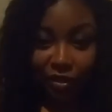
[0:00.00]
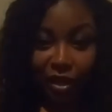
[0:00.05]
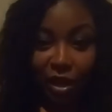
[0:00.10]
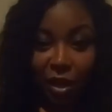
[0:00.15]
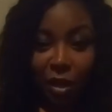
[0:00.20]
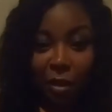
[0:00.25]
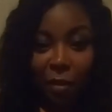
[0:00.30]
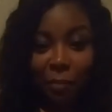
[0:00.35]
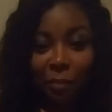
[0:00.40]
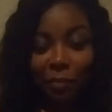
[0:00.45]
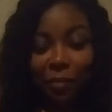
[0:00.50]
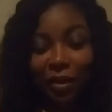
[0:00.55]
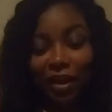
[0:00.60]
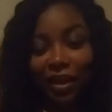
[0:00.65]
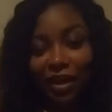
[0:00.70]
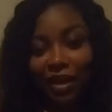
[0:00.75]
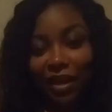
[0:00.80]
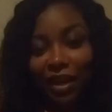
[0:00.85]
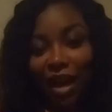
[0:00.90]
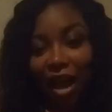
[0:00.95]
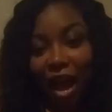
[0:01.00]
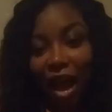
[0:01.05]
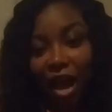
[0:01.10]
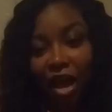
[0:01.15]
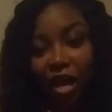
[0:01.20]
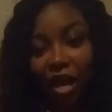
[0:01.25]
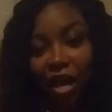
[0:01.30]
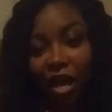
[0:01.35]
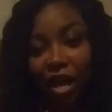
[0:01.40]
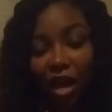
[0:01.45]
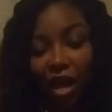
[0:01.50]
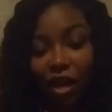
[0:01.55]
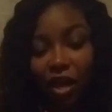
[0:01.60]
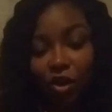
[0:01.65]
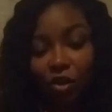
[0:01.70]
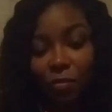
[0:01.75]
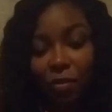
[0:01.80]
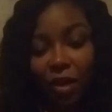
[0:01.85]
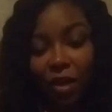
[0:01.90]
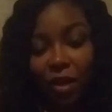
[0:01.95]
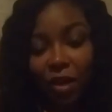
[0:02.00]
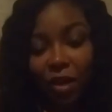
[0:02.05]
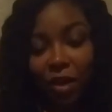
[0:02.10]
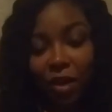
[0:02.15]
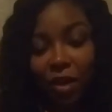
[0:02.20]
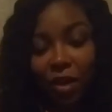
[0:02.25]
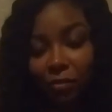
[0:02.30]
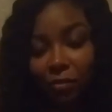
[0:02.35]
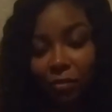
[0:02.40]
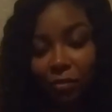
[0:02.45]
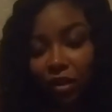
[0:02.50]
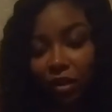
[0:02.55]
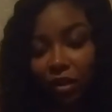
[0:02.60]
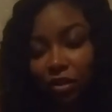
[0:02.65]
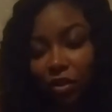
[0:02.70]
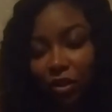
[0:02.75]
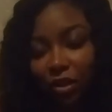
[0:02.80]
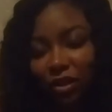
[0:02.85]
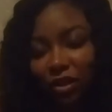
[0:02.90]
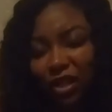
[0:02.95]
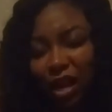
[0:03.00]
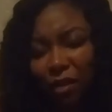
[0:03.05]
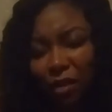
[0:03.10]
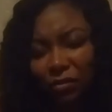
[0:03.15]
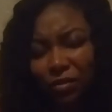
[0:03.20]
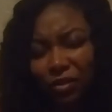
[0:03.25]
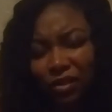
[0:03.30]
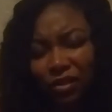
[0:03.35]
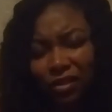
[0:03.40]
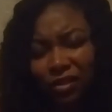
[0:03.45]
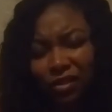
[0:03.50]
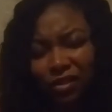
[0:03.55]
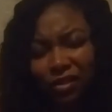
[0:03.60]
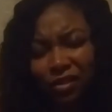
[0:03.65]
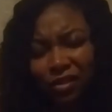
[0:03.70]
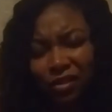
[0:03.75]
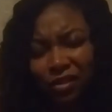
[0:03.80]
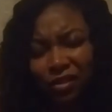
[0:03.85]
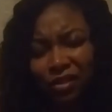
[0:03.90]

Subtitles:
But I go back and forth about times to